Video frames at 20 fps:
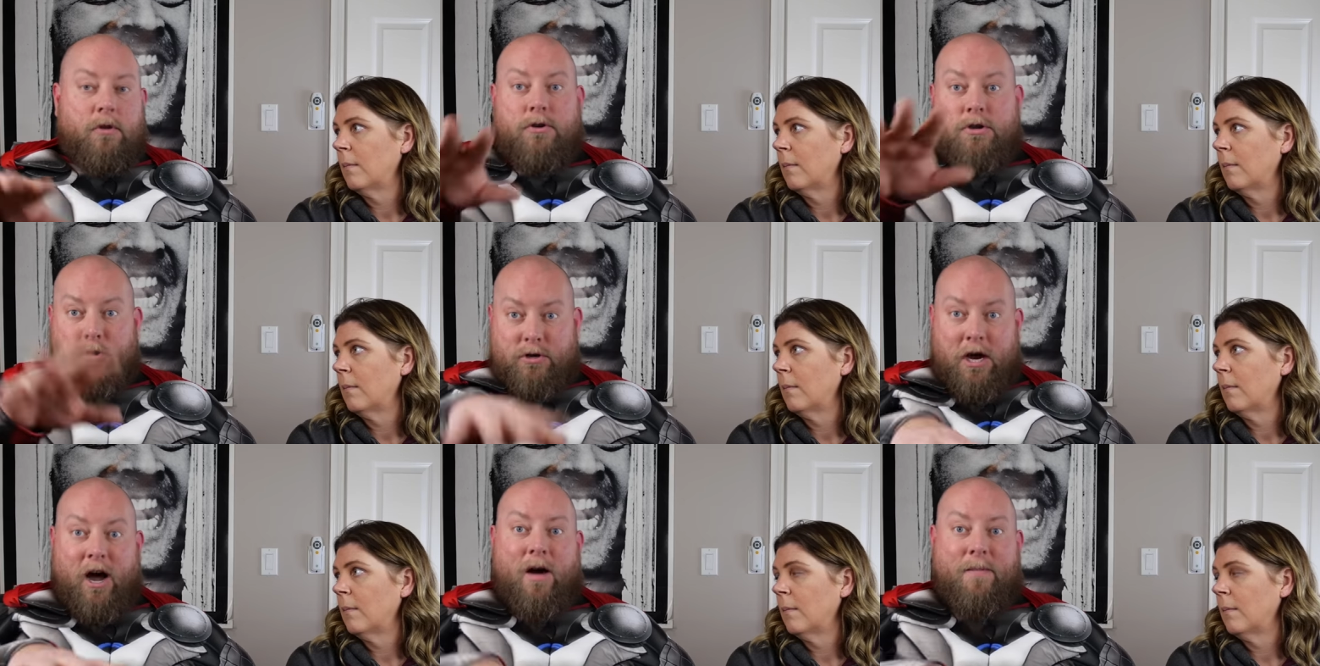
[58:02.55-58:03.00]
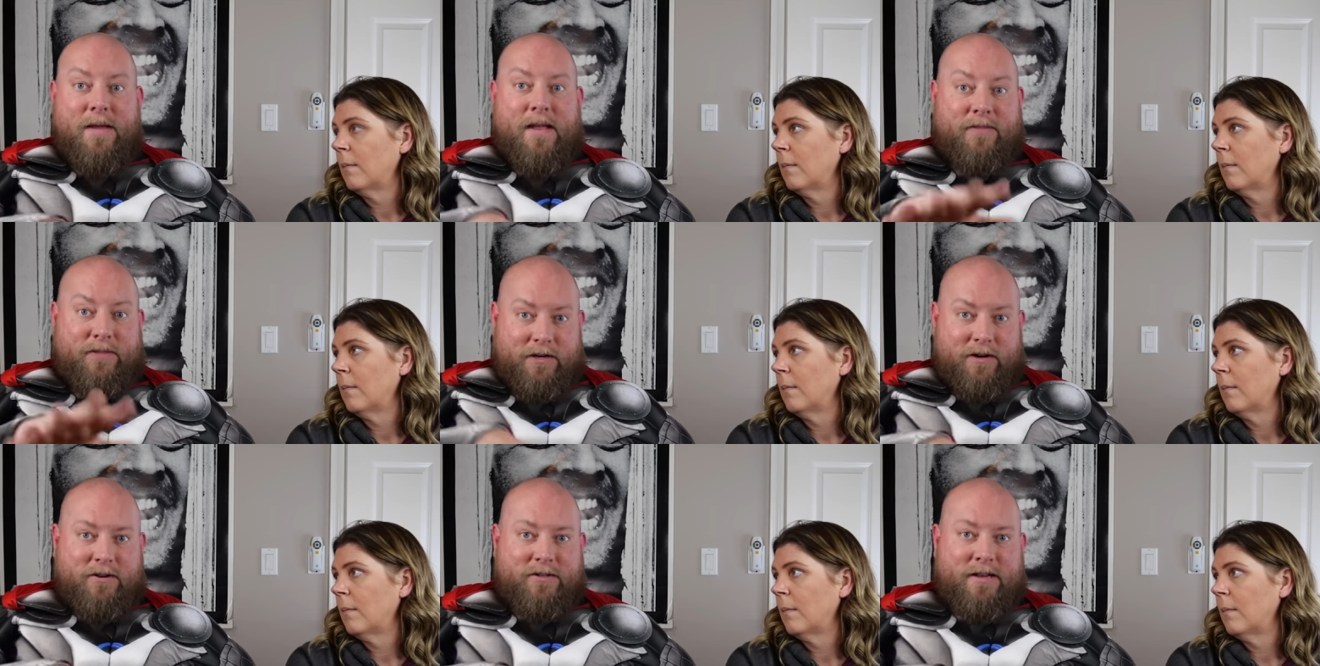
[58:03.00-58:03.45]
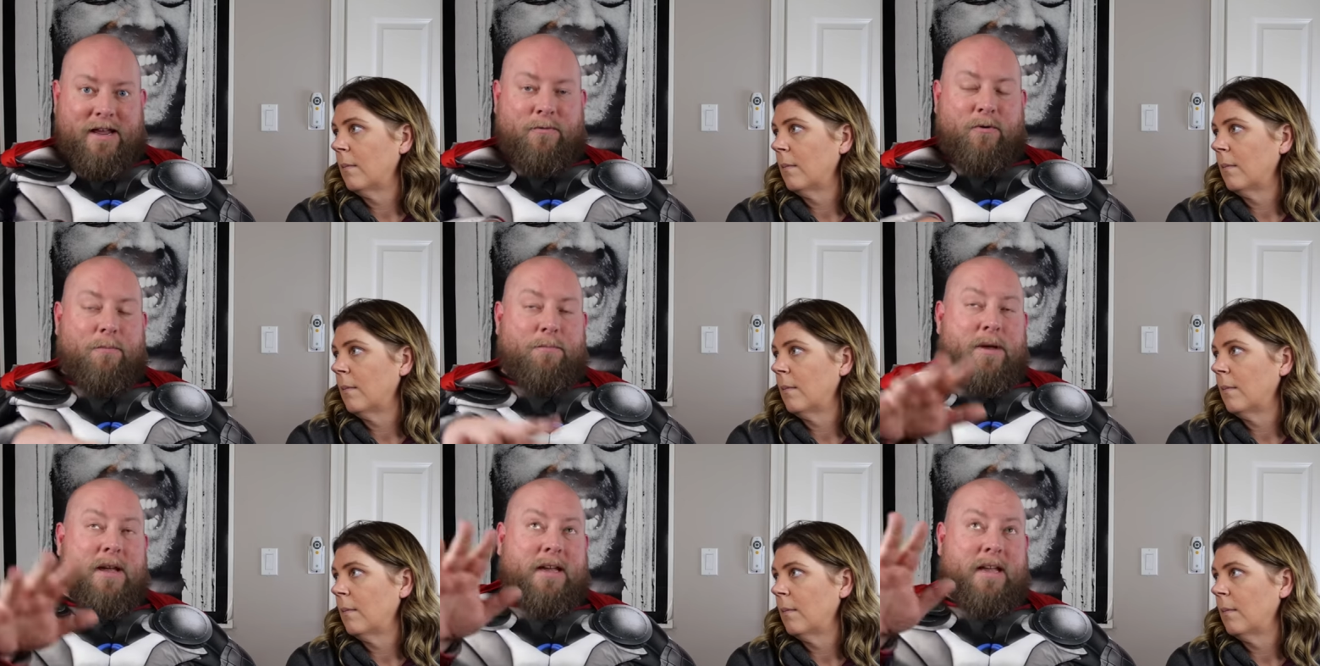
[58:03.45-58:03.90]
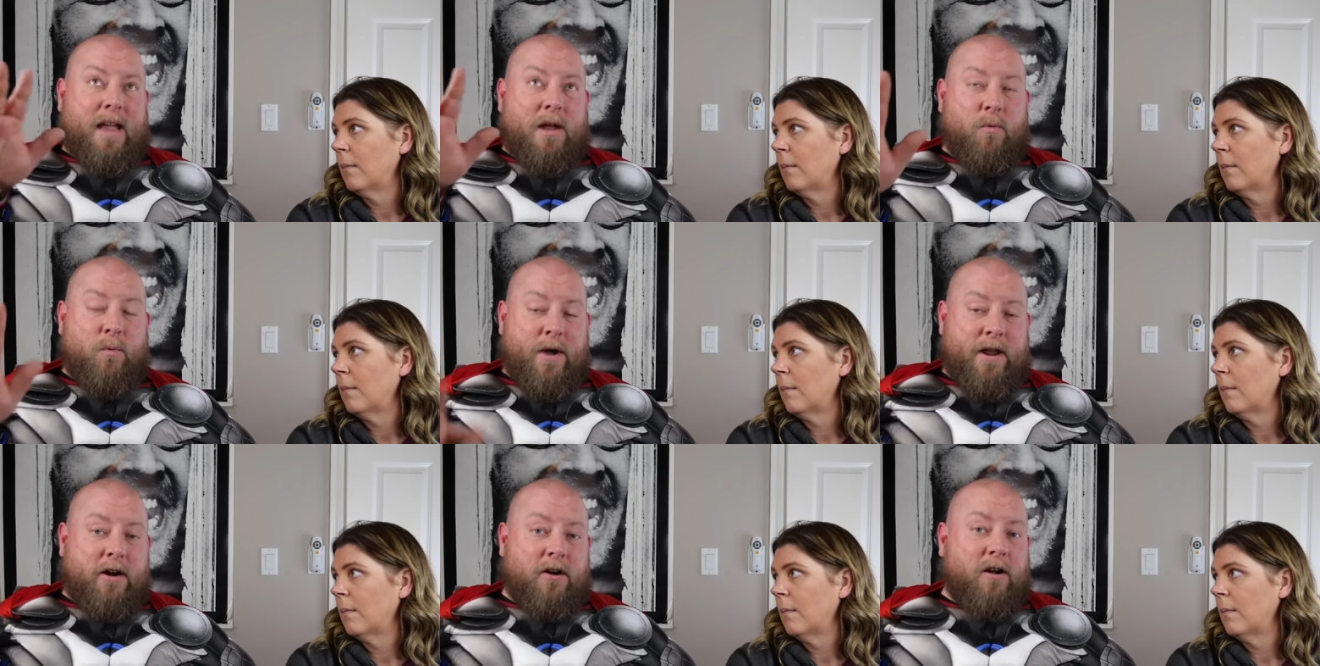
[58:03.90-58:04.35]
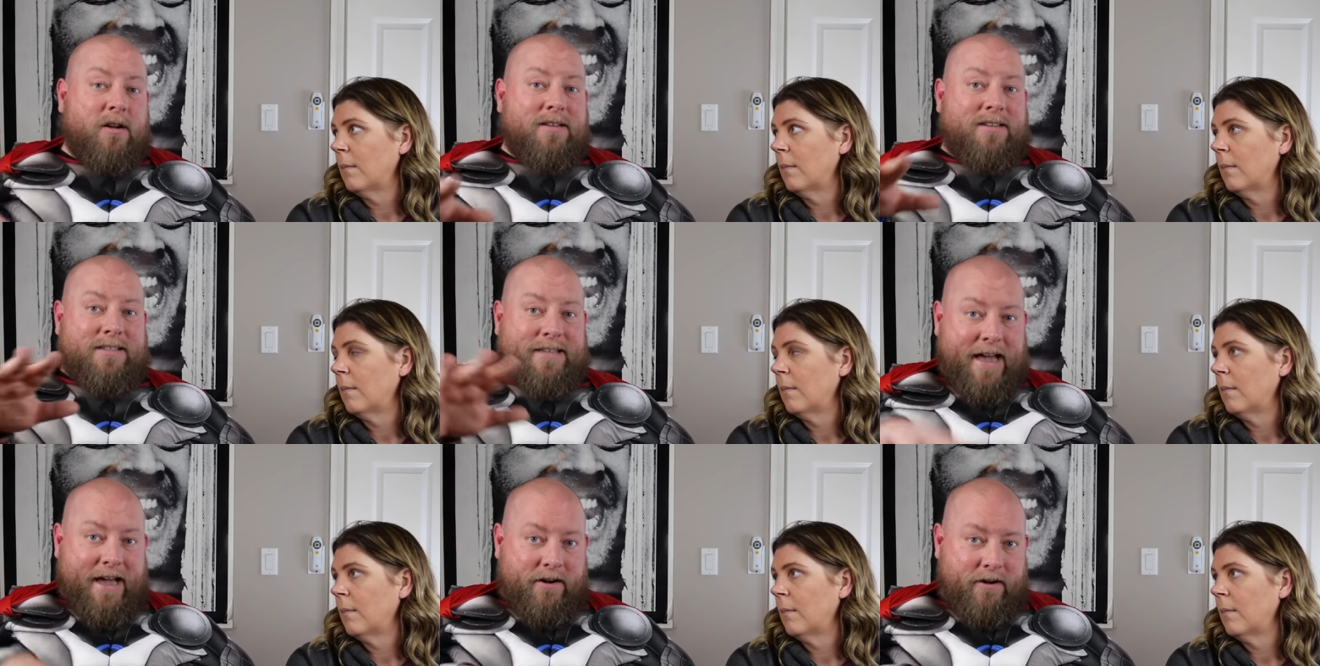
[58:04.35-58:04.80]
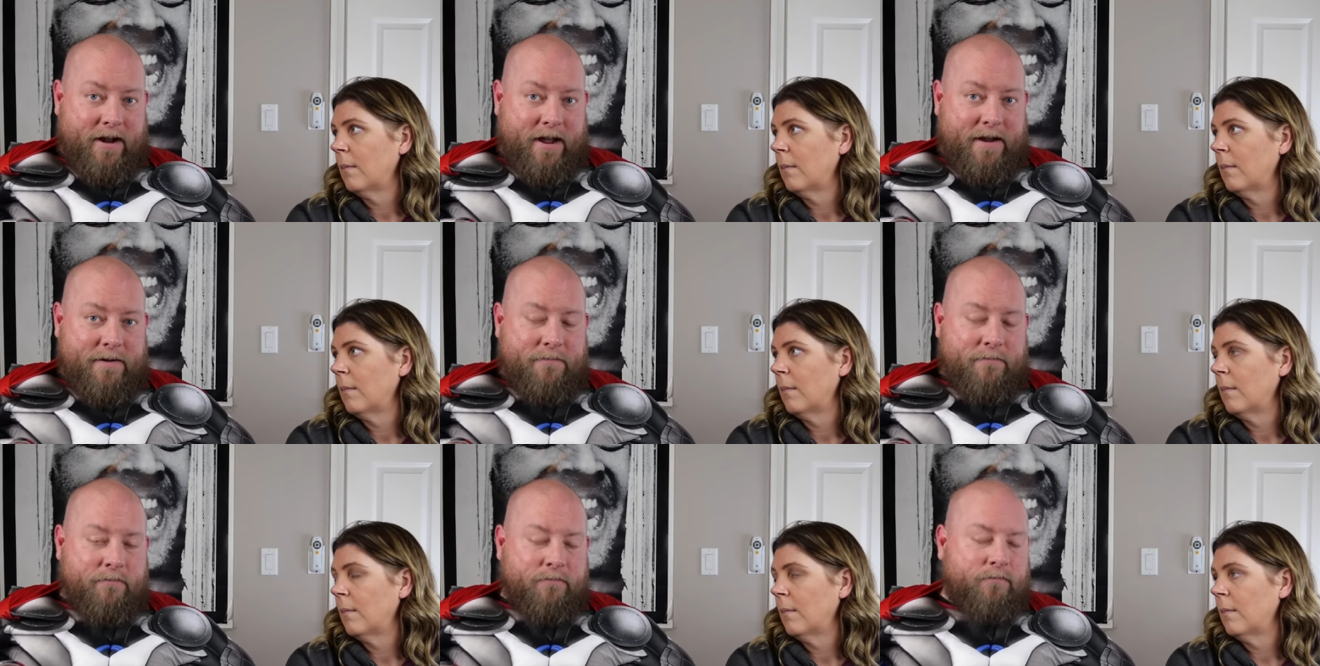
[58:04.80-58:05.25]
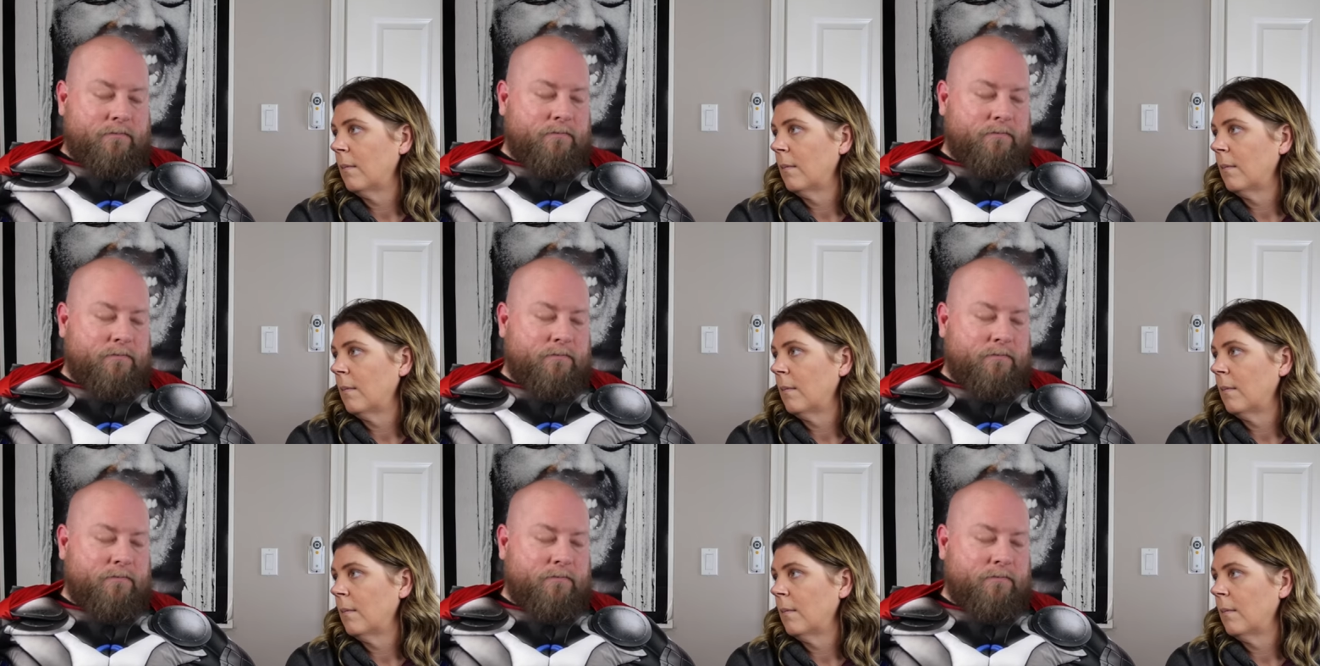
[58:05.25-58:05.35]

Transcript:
Speaker 1: you comment Thursday, we'll pick a winner on Saturday.